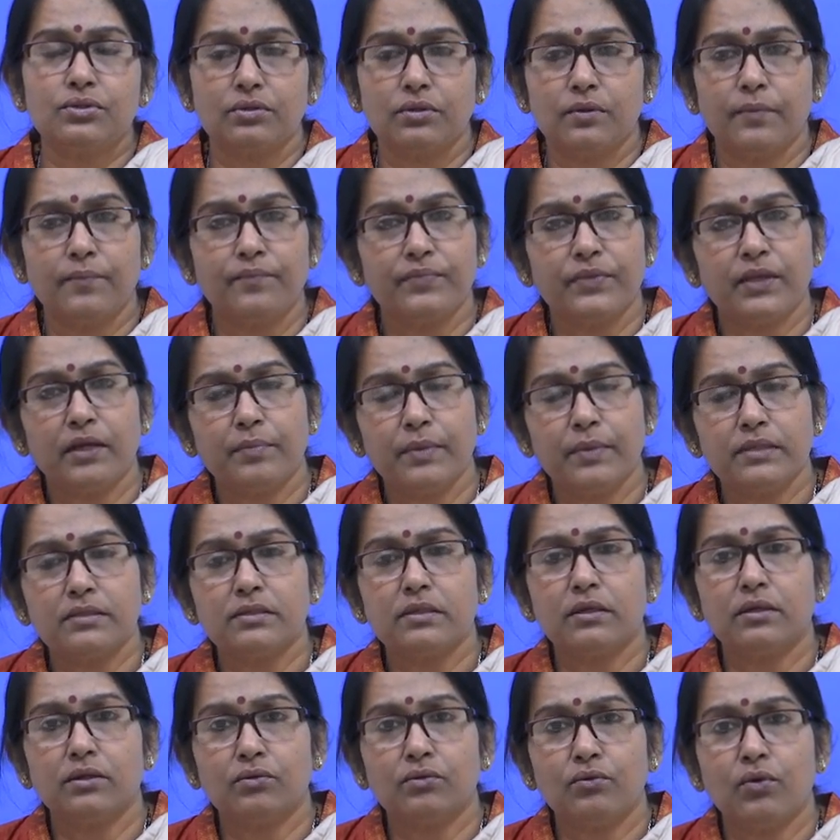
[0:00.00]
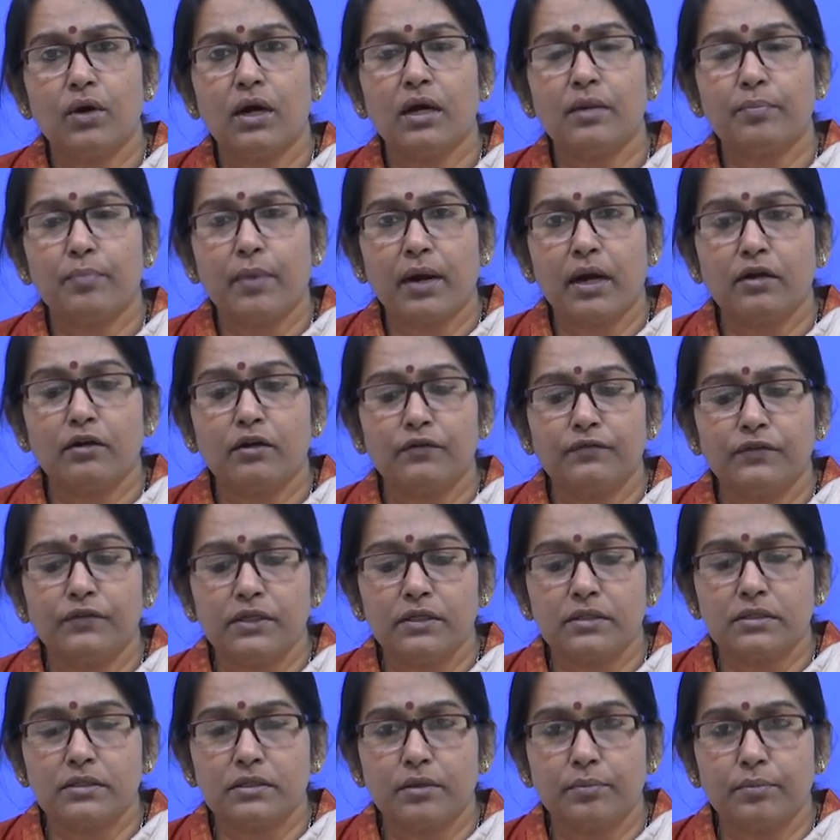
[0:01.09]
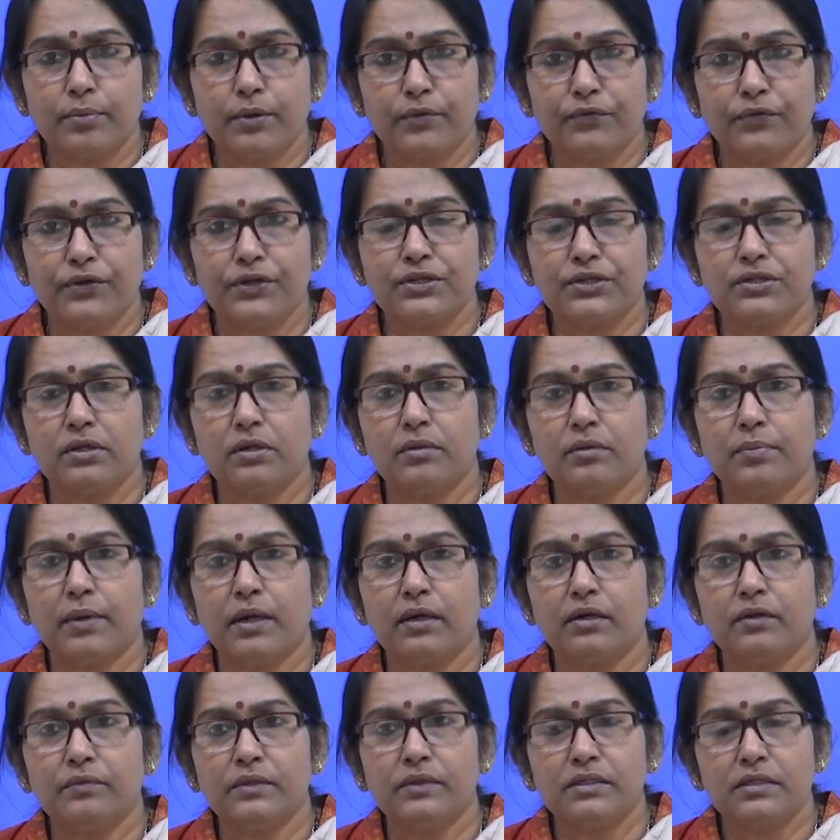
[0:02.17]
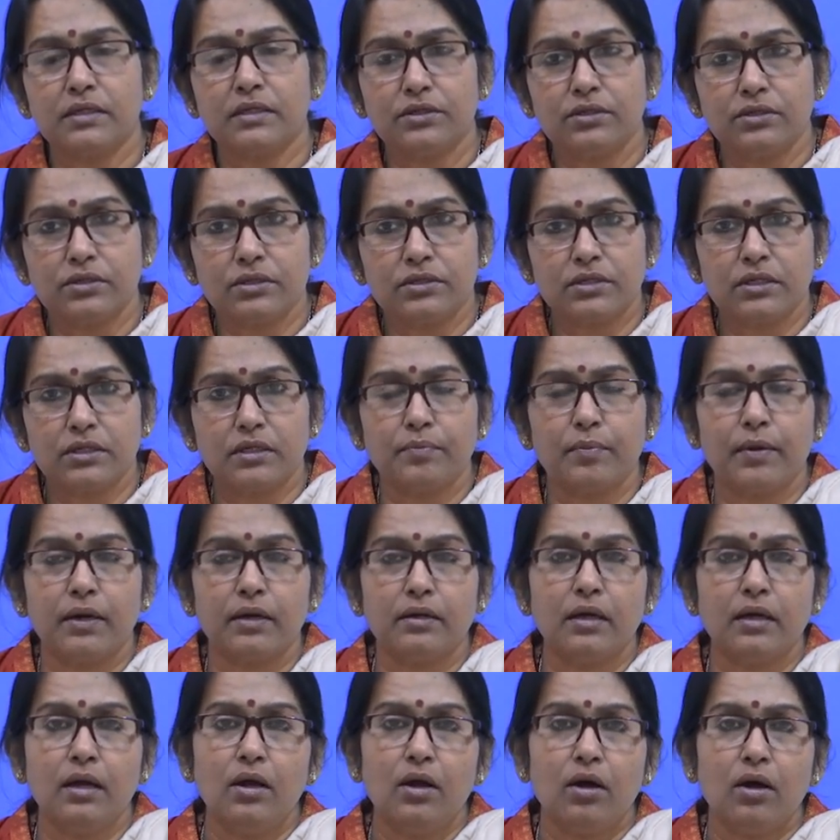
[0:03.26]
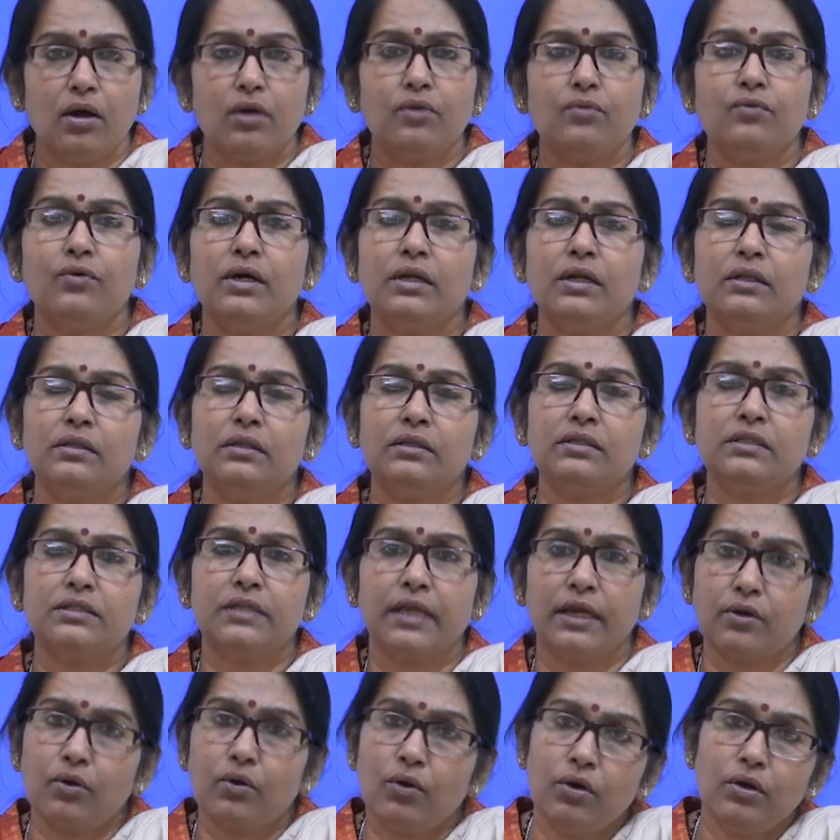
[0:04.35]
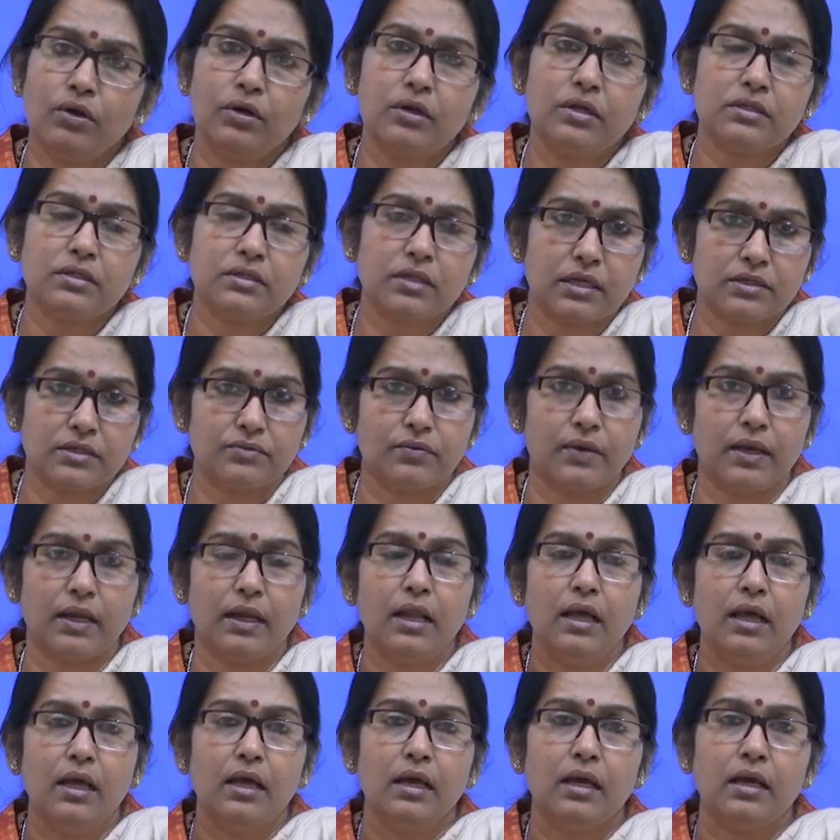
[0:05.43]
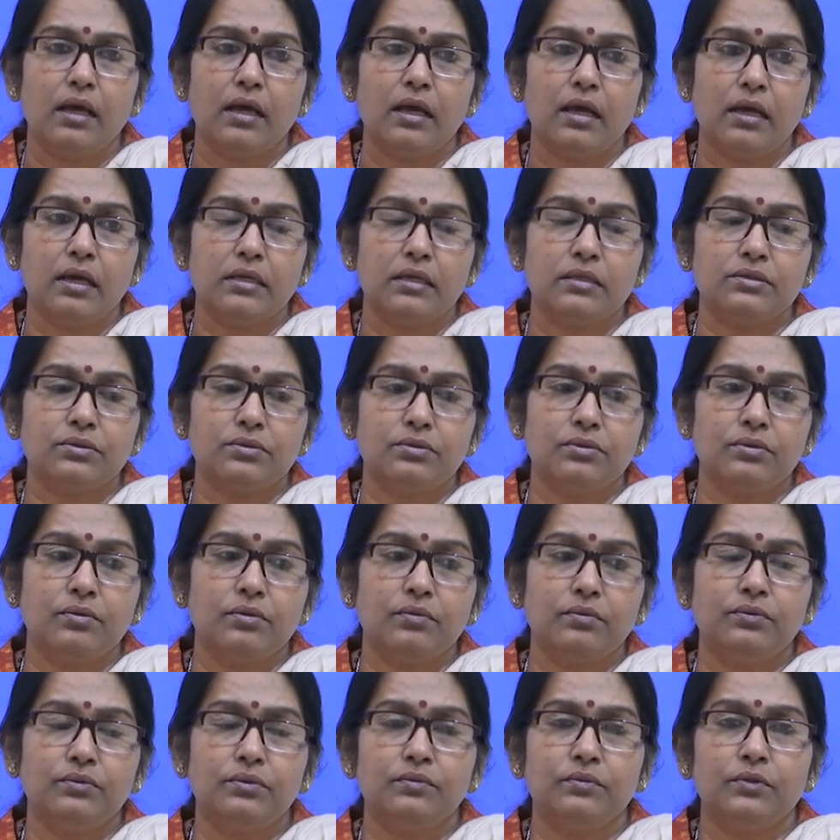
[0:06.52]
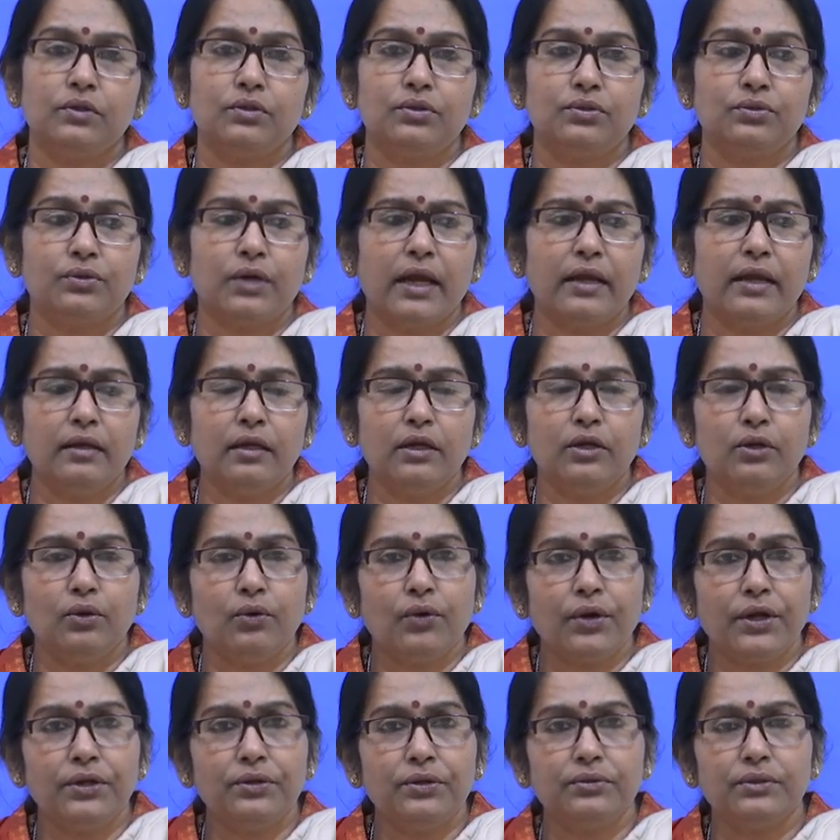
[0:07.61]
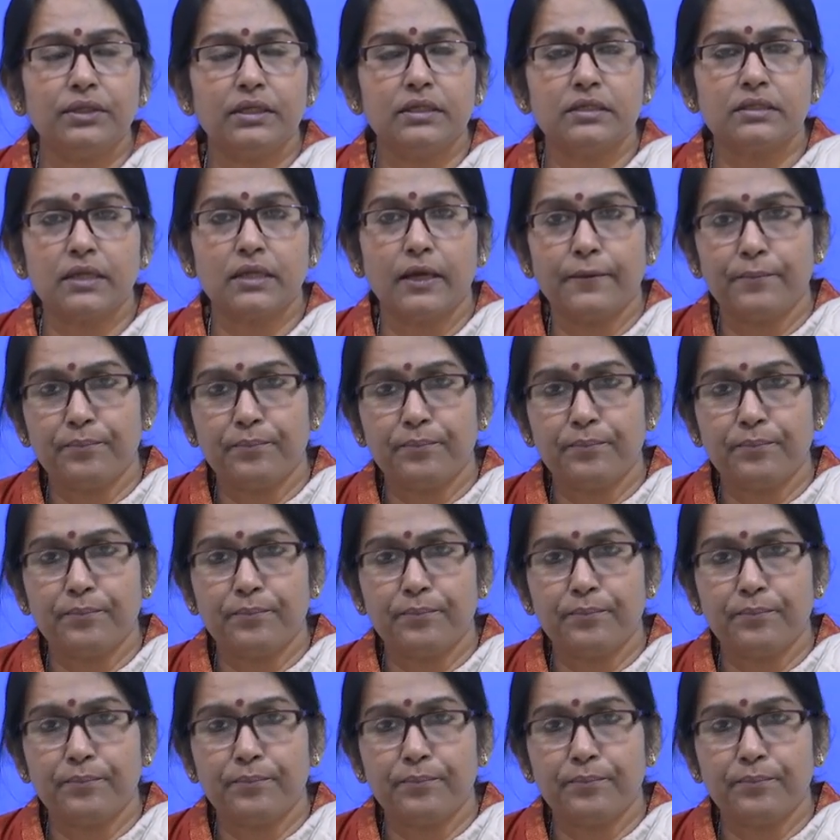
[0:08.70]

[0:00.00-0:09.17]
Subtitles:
that means who are part of this profession, part of this industry, part, or who are the stakeholders as well. So to kindly look into this